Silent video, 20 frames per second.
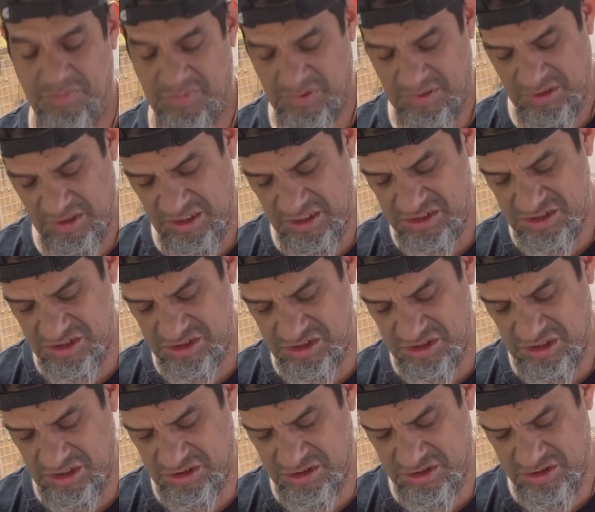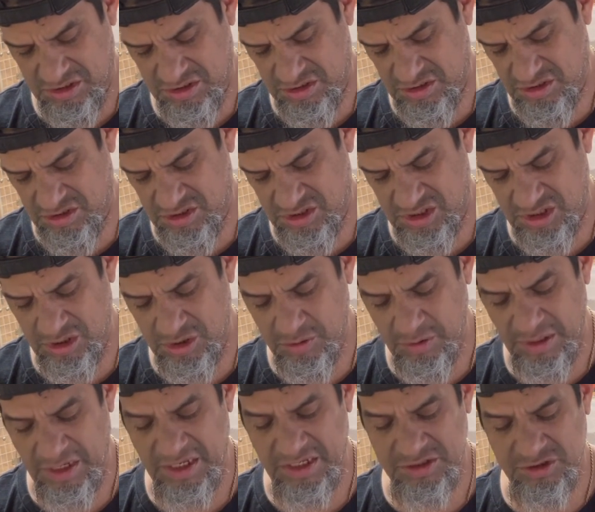This is a
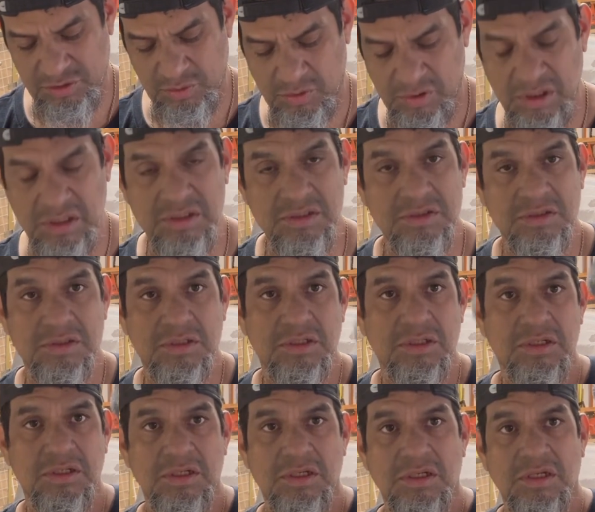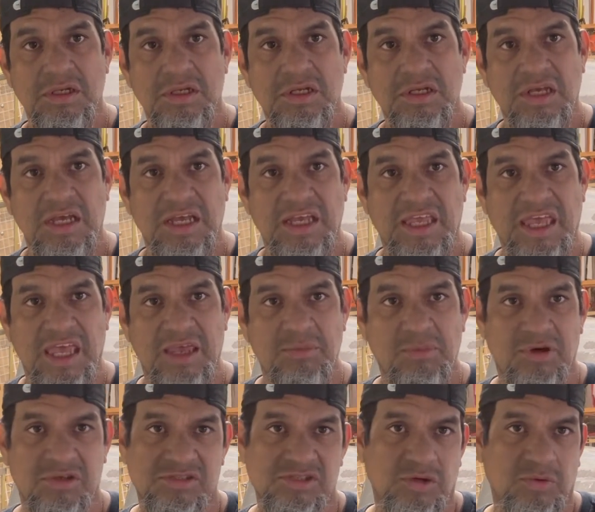2-inch one. It came
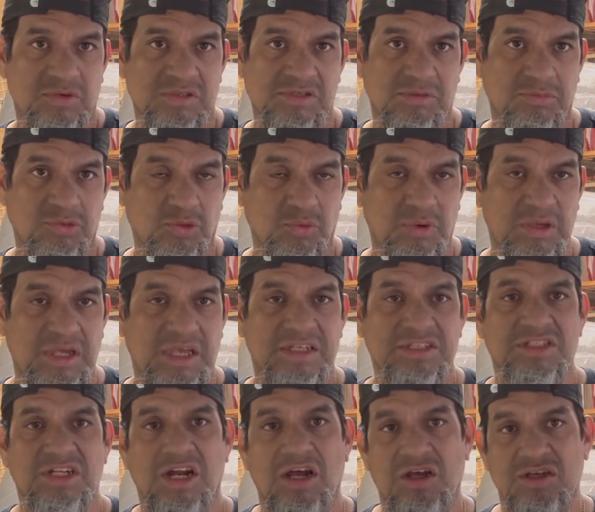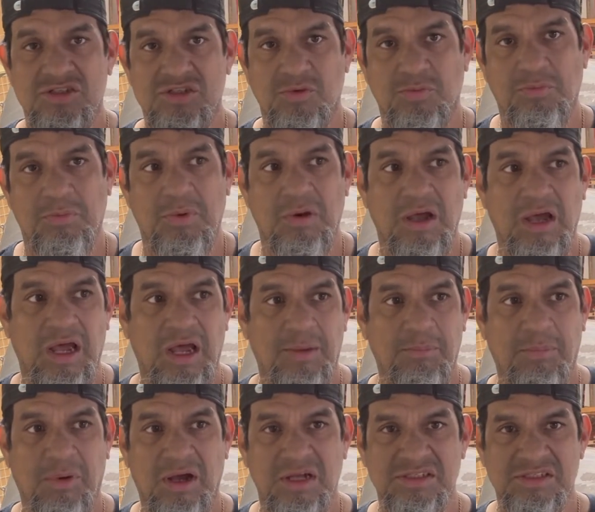also with some 3-inch, and I also
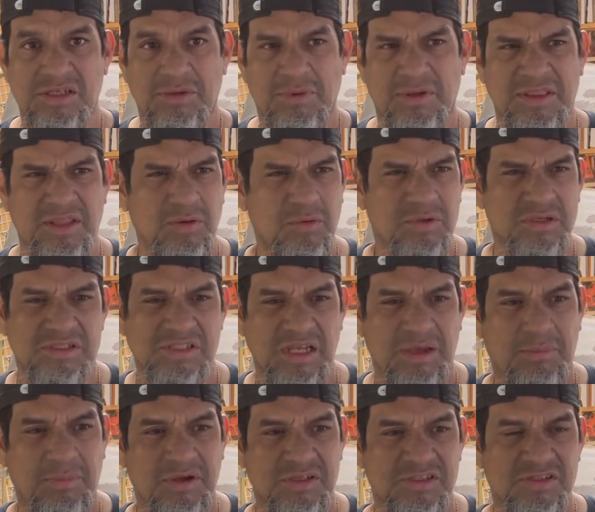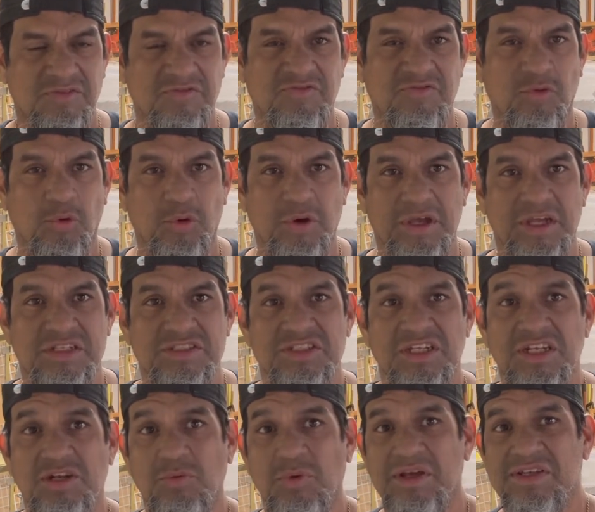bought some, I bought some 4-inch.
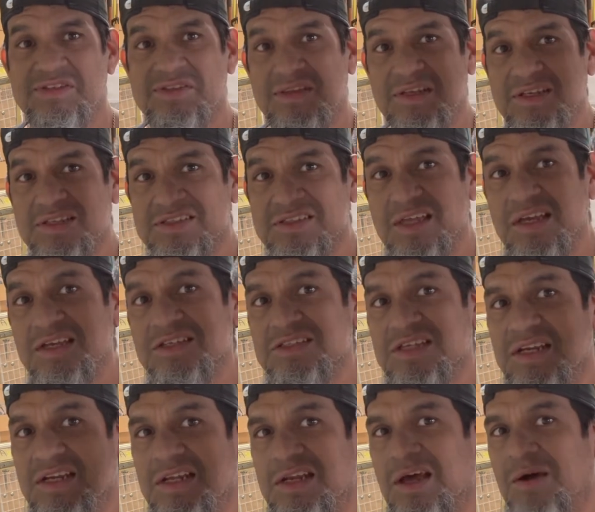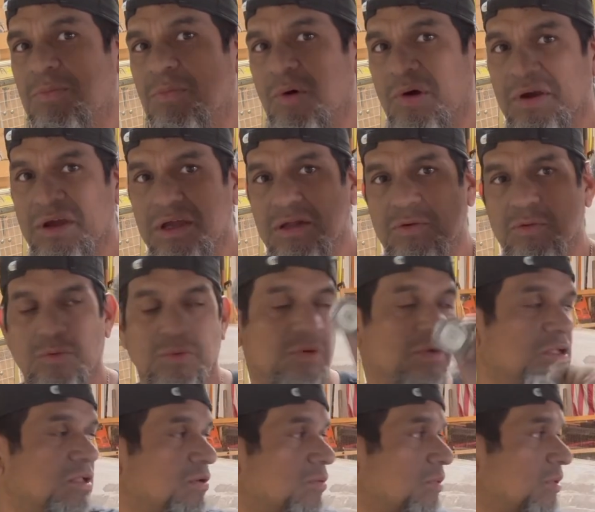Anyways, these things ended up working
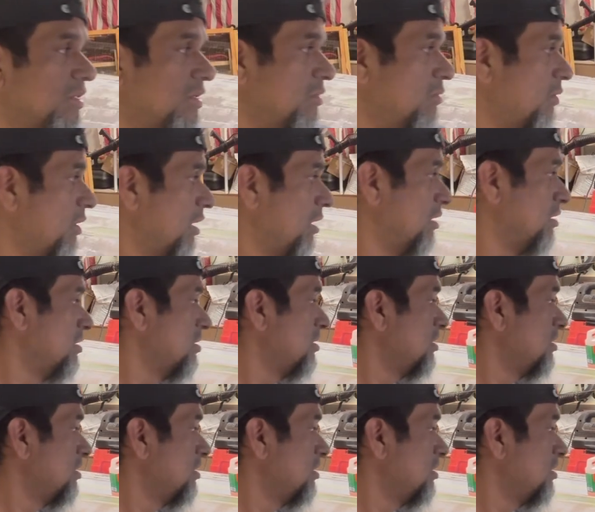really, really well.